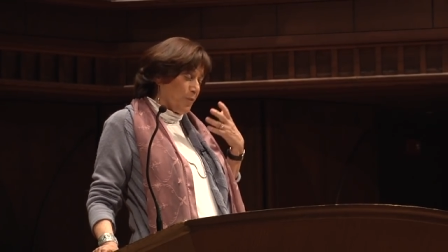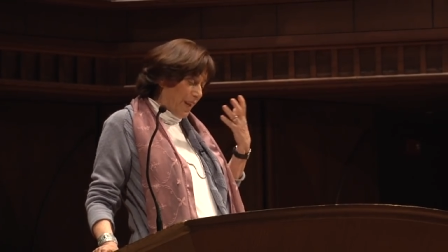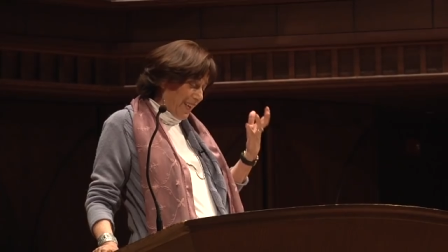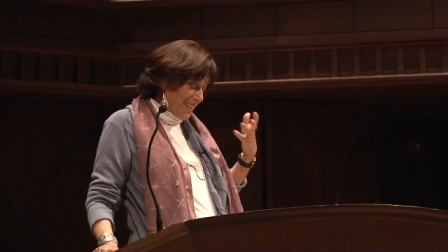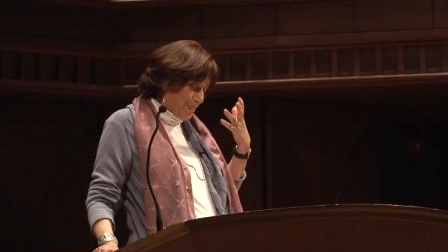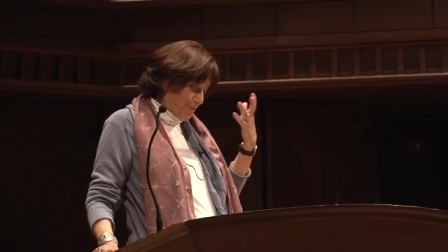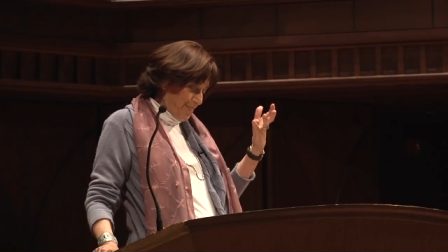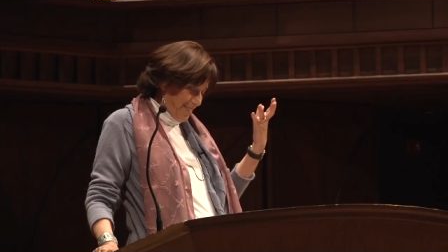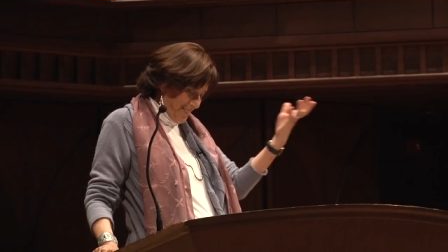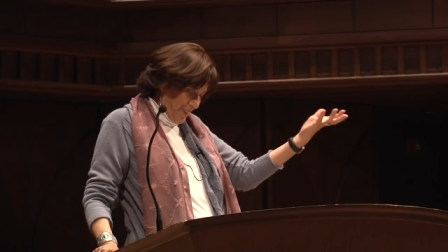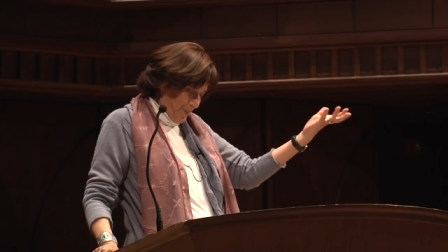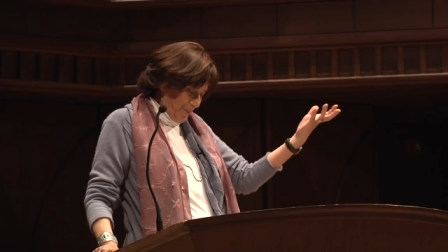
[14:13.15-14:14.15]
And I guess if,
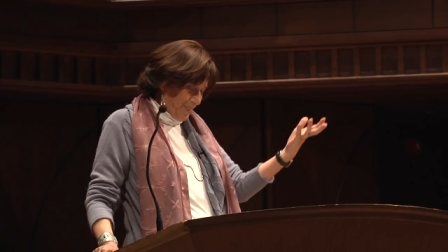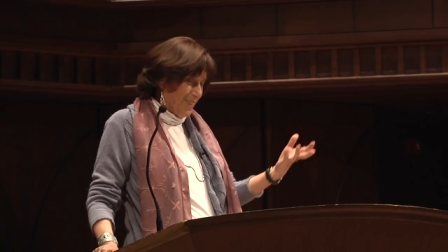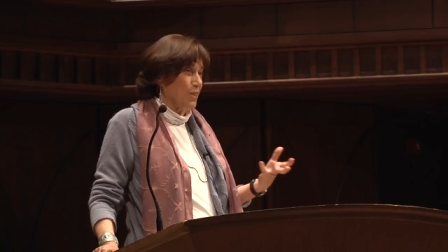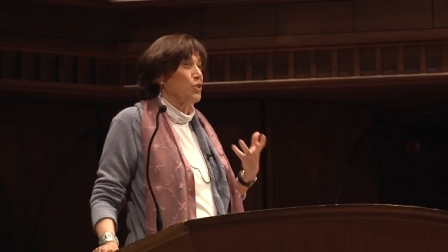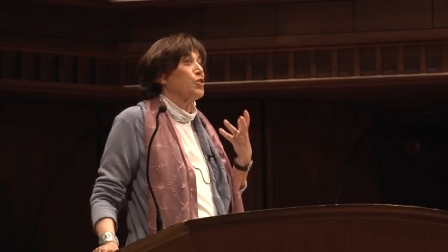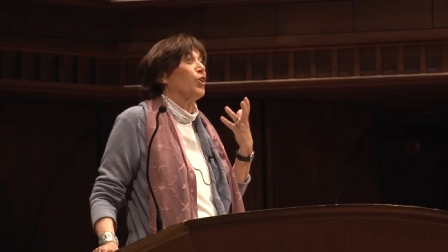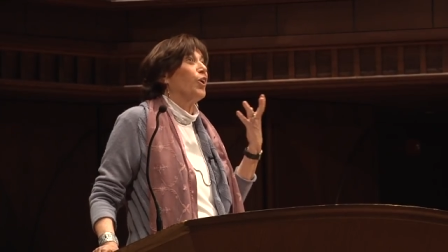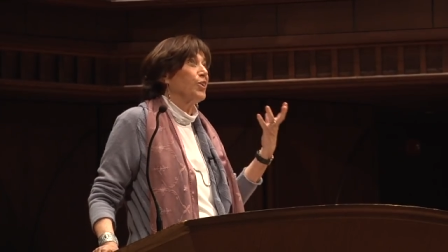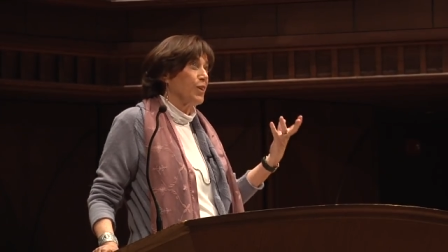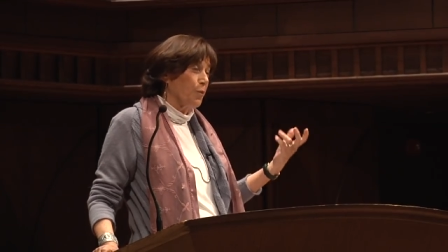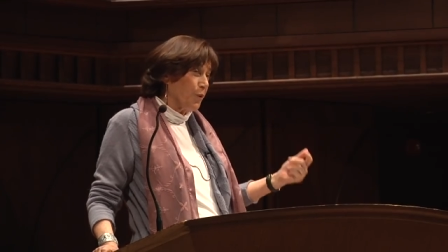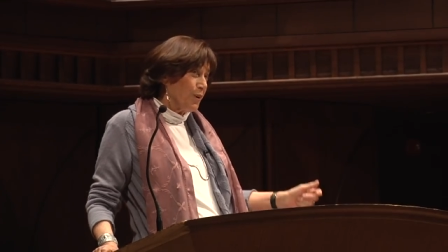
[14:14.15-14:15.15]
you know, there's a charge
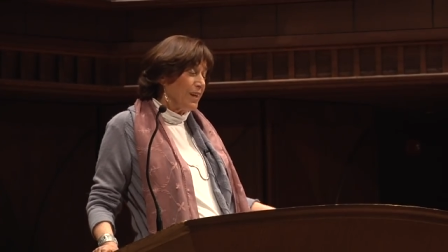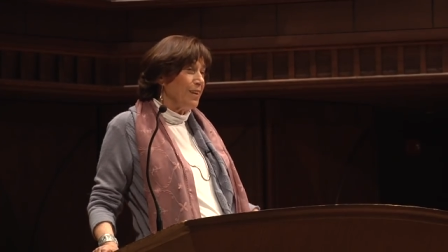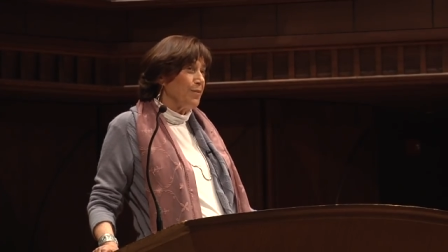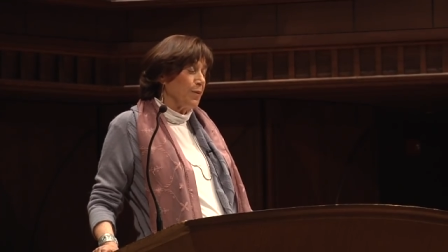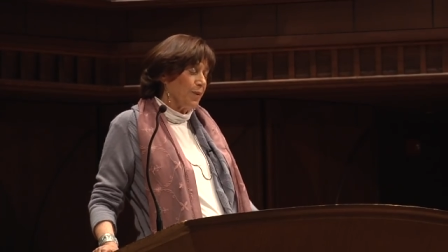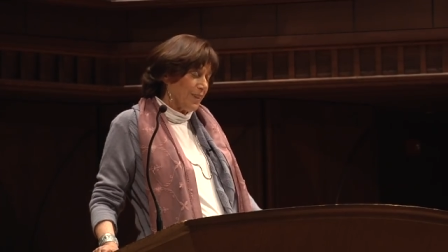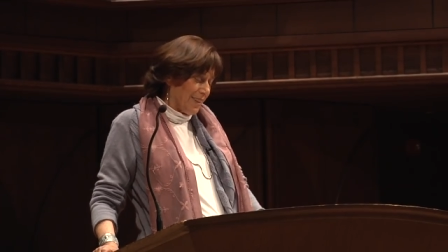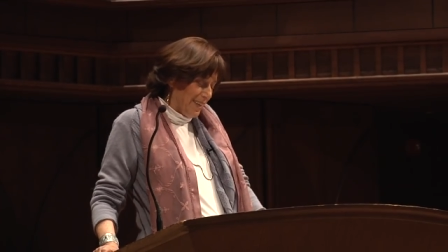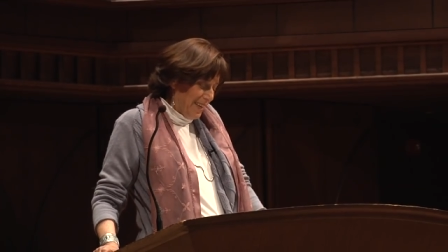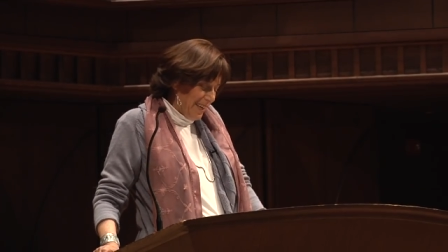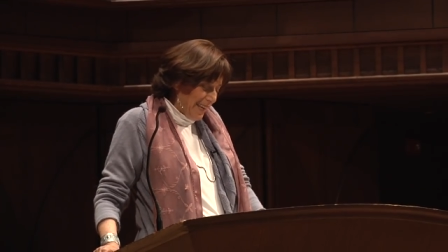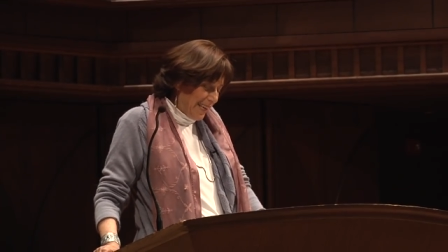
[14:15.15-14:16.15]
I want to leave you with,
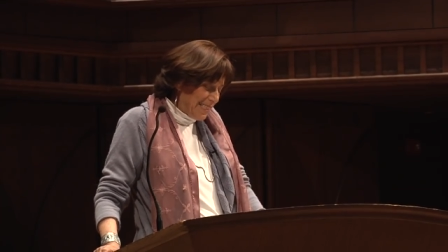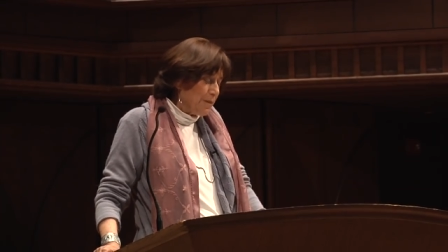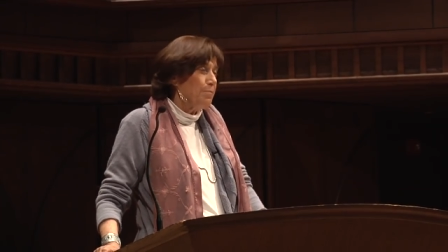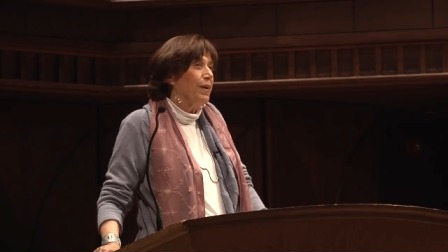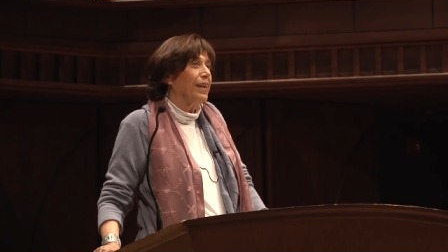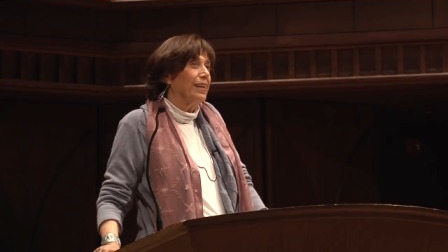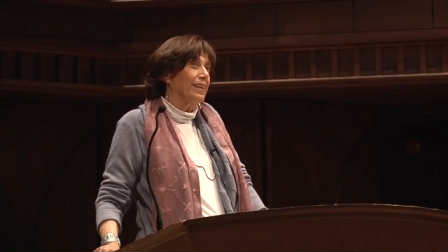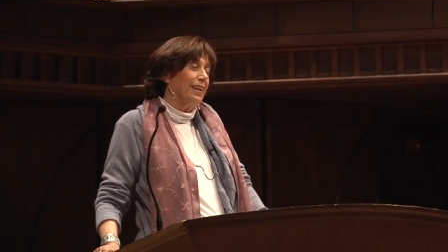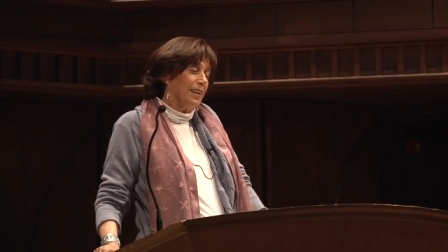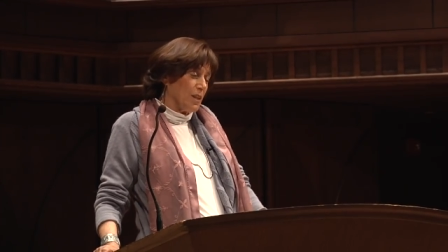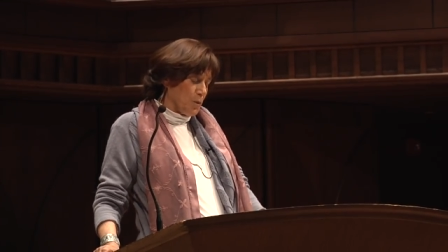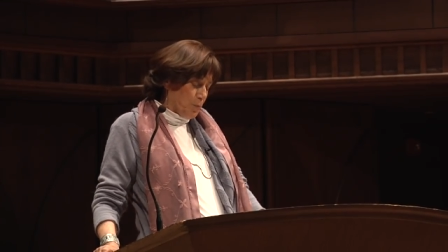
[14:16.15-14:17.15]
it's embedded in
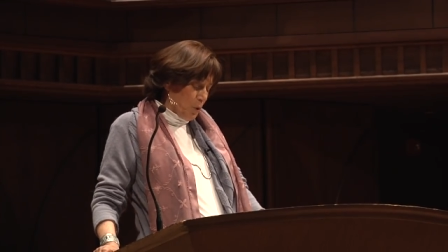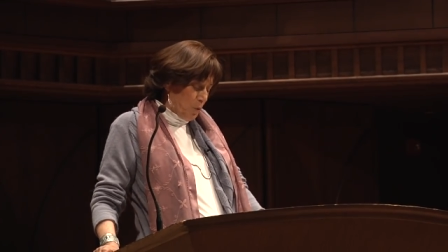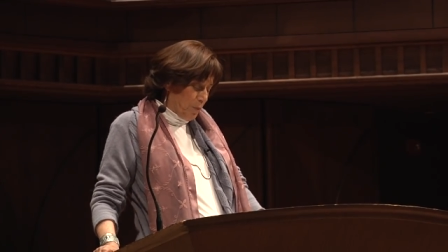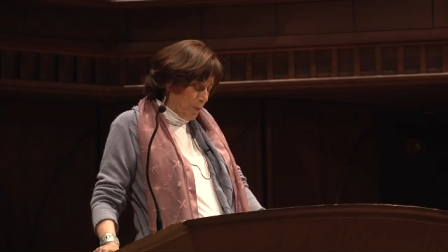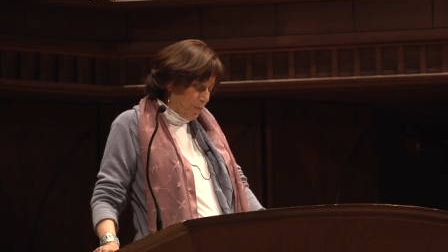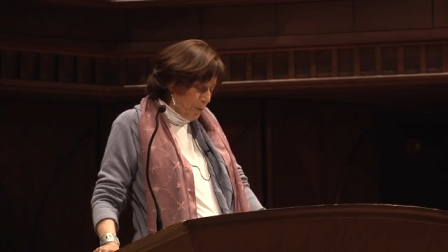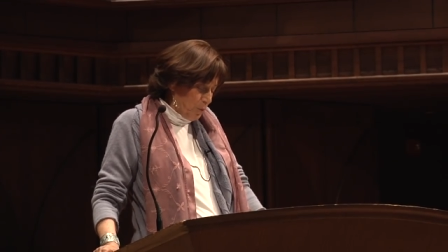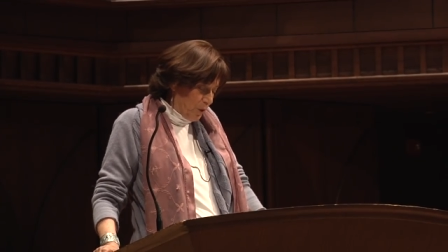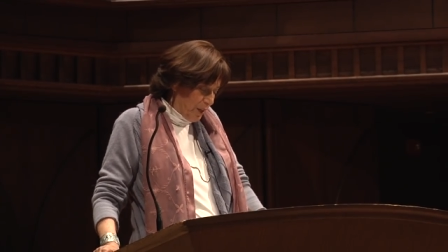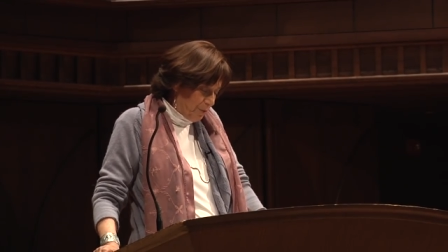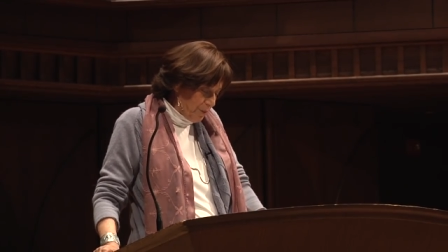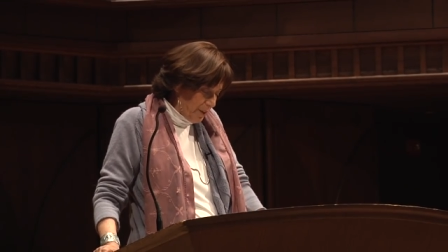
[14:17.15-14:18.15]
this poem by Primo Levi.